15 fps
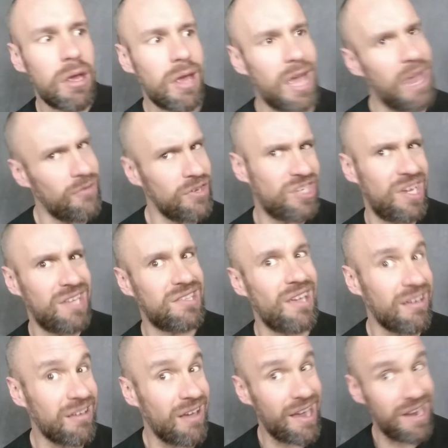Every chance I
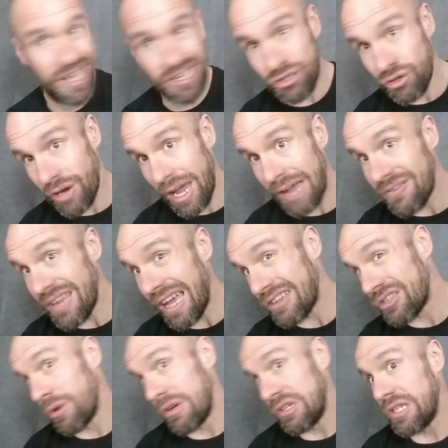got, I'd drive down to
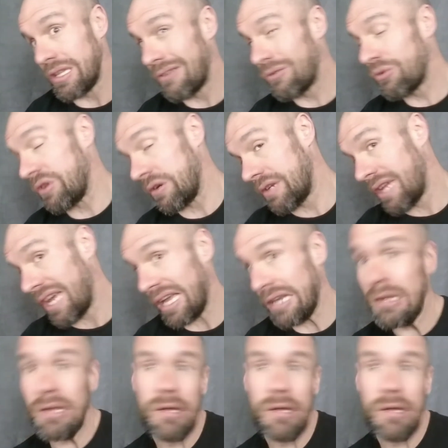where she lived with her dad,